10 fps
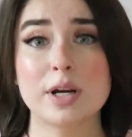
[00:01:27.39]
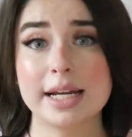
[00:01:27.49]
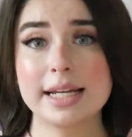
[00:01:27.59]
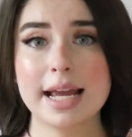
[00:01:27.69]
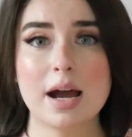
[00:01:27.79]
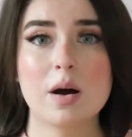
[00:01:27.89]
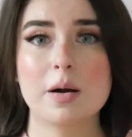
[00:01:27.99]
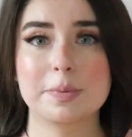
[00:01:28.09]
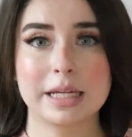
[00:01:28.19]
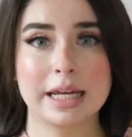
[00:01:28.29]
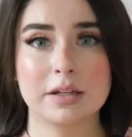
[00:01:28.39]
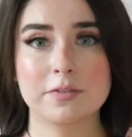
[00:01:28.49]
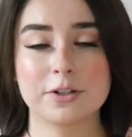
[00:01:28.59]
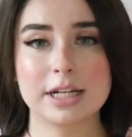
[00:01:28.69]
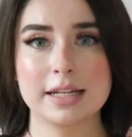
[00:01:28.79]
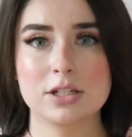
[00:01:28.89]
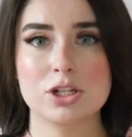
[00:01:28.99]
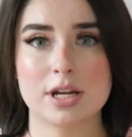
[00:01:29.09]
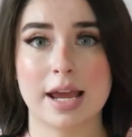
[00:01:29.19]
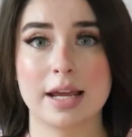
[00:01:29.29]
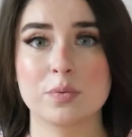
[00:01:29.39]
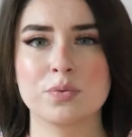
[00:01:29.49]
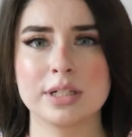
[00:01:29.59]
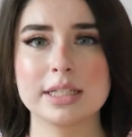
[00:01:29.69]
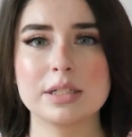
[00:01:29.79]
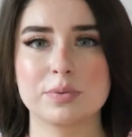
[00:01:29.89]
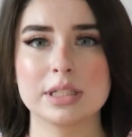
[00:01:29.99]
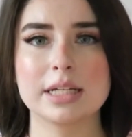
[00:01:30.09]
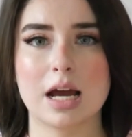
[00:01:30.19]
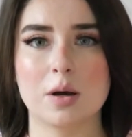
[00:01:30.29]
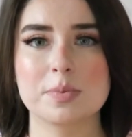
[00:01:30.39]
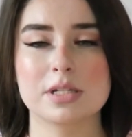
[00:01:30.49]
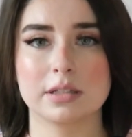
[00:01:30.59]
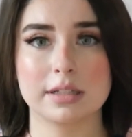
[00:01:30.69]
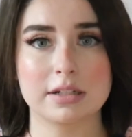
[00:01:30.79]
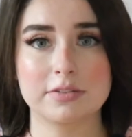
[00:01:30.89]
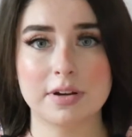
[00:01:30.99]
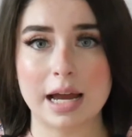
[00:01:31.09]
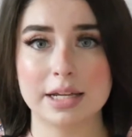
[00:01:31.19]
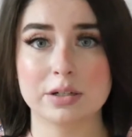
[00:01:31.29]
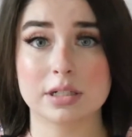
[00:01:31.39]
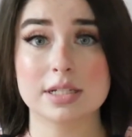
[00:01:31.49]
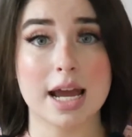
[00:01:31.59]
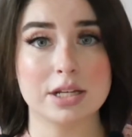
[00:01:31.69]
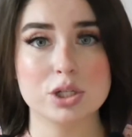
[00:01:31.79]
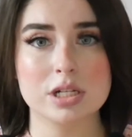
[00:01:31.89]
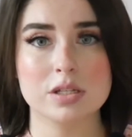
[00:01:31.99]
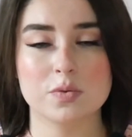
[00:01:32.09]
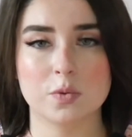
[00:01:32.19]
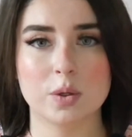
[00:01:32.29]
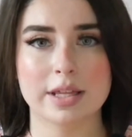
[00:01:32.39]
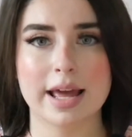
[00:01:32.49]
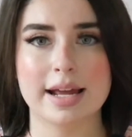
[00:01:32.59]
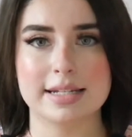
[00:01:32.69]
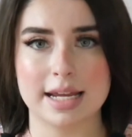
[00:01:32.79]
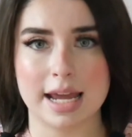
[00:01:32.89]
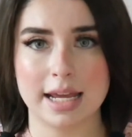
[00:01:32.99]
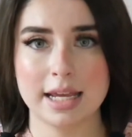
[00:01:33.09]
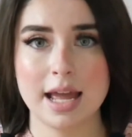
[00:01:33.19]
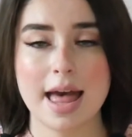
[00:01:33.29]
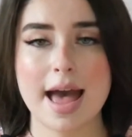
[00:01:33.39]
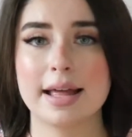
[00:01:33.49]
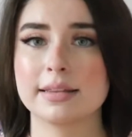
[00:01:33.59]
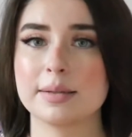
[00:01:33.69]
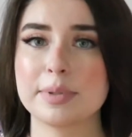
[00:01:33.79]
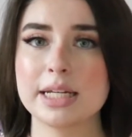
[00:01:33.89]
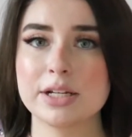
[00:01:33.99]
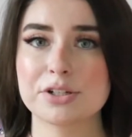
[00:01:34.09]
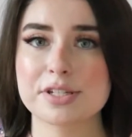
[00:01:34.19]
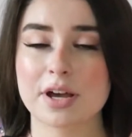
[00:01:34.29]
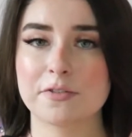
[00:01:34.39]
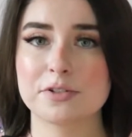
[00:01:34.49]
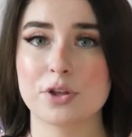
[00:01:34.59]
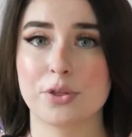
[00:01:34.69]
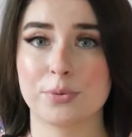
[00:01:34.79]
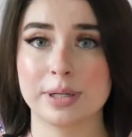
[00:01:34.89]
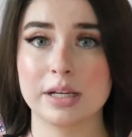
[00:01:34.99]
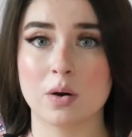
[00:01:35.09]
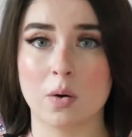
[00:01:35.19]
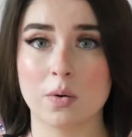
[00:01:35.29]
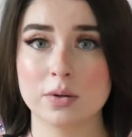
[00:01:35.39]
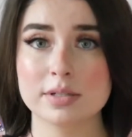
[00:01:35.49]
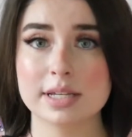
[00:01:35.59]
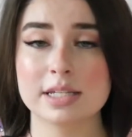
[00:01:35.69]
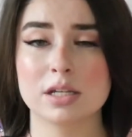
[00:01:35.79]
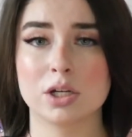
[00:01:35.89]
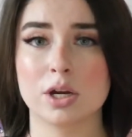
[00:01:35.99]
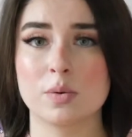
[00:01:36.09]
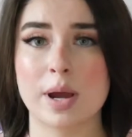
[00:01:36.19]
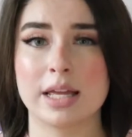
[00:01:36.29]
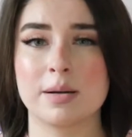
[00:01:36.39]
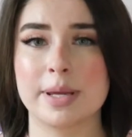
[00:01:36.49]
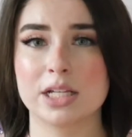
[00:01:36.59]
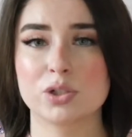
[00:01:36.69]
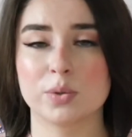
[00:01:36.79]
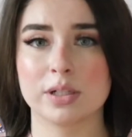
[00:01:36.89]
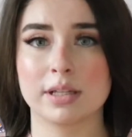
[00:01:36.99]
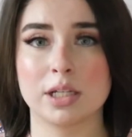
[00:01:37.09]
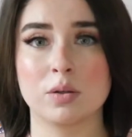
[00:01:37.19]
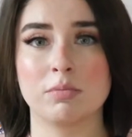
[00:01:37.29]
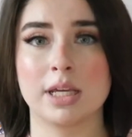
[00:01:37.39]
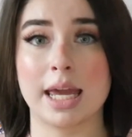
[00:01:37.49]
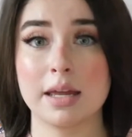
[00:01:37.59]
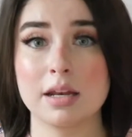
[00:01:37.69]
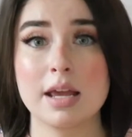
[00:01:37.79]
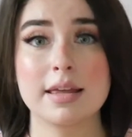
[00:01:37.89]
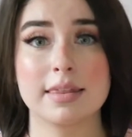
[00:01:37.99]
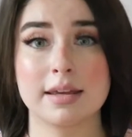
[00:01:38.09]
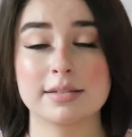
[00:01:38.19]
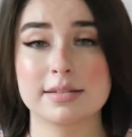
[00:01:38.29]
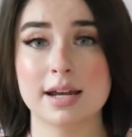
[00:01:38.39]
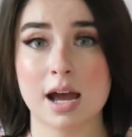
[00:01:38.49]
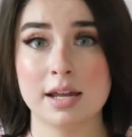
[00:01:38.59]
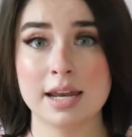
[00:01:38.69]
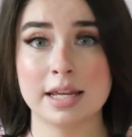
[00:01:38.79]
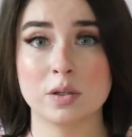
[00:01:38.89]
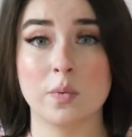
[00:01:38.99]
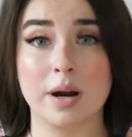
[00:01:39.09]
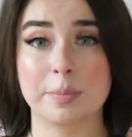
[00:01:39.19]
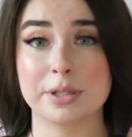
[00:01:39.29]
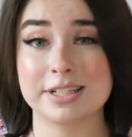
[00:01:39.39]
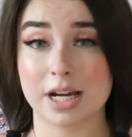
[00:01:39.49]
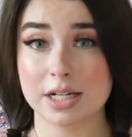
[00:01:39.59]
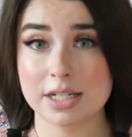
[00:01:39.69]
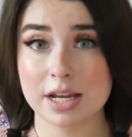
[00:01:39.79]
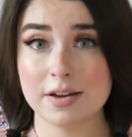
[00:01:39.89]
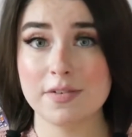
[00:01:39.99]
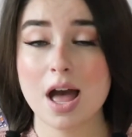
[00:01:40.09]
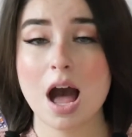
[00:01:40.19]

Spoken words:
Writing out a plan for each day really helps solidify your intentions for that day, and limiting yourself to 3 goals is a good way to make sure that you get things done and you are productive